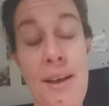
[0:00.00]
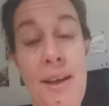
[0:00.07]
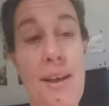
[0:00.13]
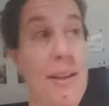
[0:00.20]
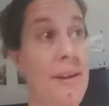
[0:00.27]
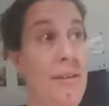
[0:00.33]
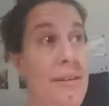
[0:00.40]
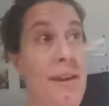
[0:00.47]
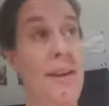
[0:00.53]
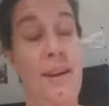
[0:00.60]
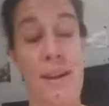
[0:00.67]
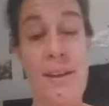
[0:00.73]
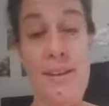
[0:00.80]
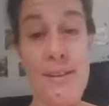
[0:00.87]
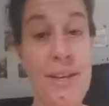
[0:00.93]

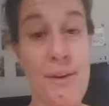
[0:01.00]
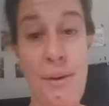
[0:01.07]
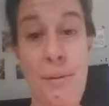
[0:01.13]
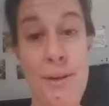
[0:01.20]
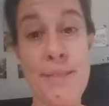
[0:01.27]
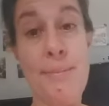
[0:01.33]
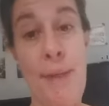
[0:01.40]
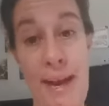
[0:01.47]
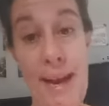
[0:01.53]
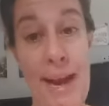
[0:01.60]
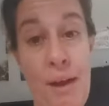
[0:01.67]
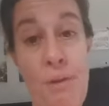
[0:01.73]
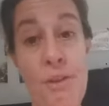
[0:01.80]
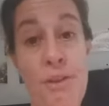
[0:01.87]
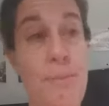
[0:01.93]
It's my
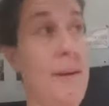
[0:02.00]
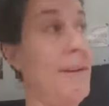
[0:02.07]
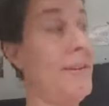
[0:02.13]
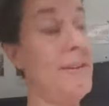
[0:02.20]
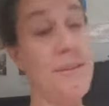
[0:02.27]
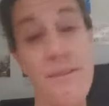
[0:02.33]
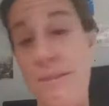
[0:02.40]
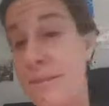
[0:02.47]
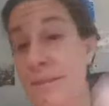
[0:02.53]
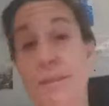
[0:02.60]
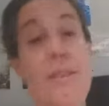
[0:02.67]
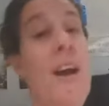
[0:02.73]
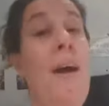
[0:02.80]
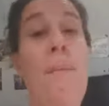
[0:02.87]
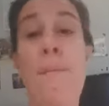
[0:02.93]
house, but
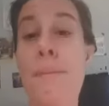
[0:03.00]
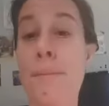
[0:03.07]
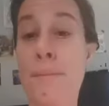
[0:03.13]
come.